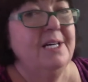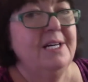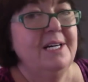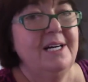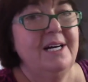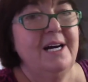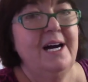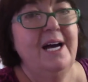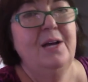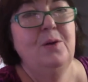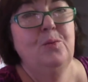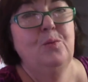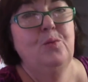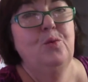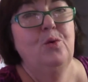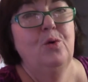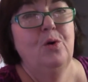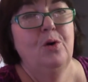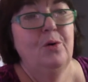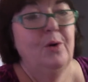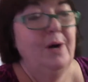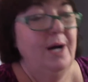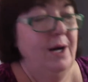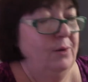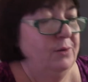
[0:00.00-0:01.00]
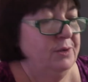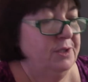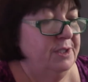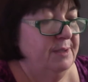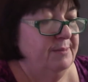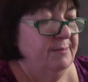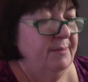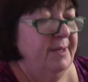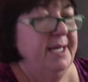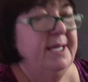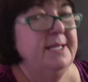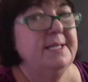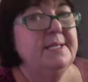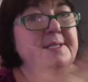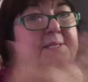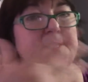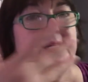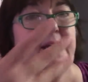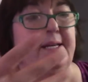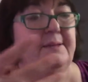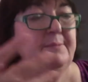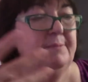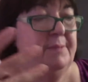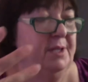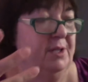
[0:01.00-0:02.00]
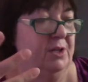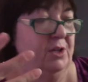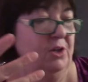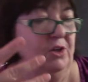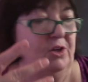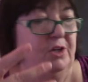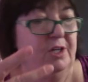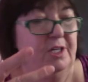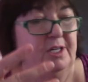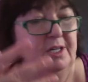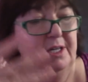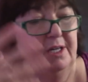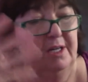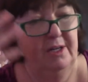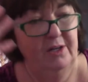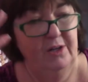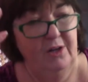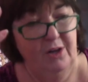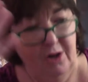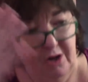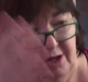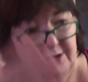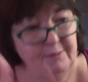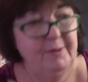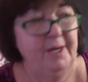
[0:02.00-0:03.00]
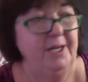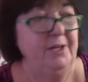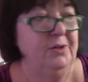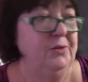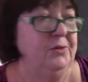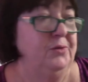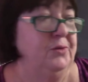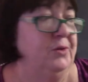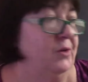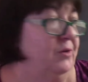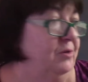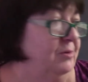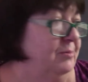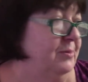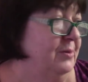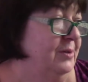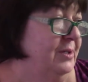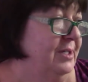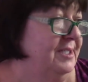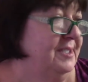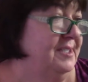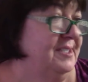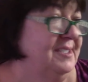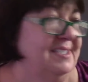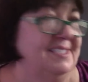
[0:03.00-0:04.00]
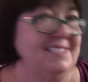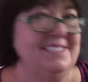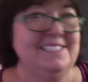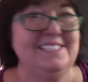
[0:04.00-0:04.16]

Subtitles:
I wore out my excitement look on my new notebooks.